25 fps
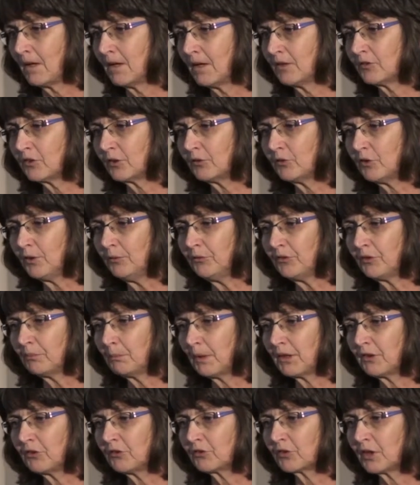So in terms of
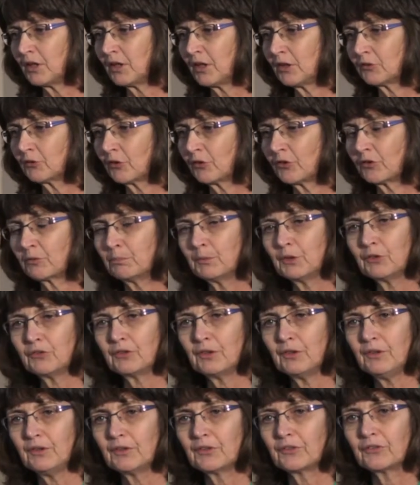mother-child transmission,